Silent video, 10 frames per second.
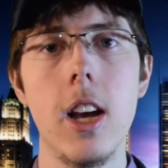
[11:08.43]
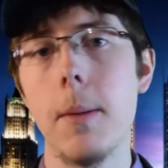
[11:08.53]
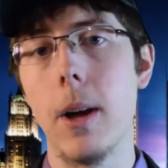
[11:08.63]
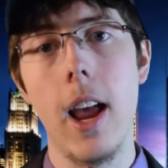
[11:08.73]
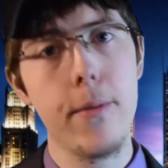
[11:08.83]

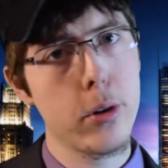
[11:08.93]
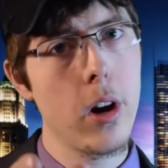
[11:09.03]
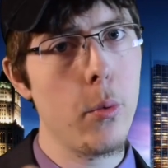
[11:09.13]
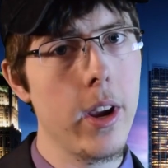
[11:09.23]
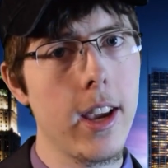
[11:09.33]
But have a
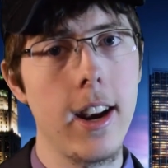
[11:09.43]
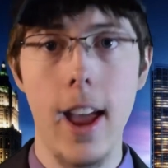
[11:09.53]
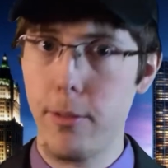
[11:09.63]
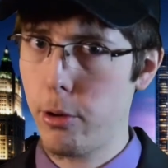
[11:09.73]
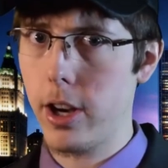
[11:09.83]
great weekend,
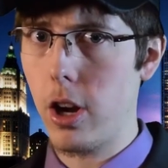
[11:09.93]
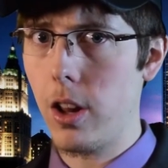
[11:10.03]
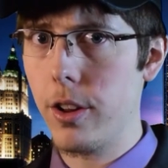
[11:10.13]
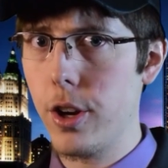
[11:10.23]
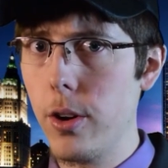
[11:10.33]
have a great
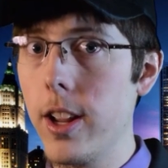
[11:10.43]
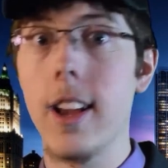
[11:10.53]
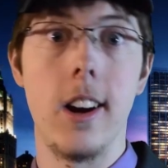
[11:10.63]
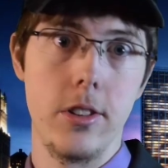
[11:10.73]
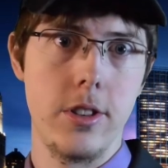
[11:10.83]
Call of Duty,
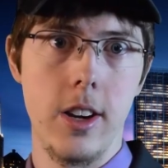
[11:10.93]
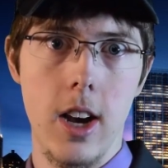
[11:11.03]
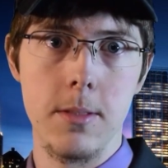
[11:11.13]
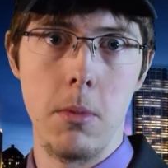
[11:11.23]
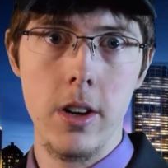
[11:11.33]
and I'll see you
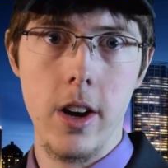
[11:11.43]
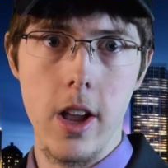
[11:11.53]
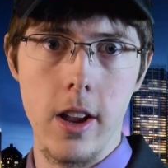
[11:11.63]
guys Monday.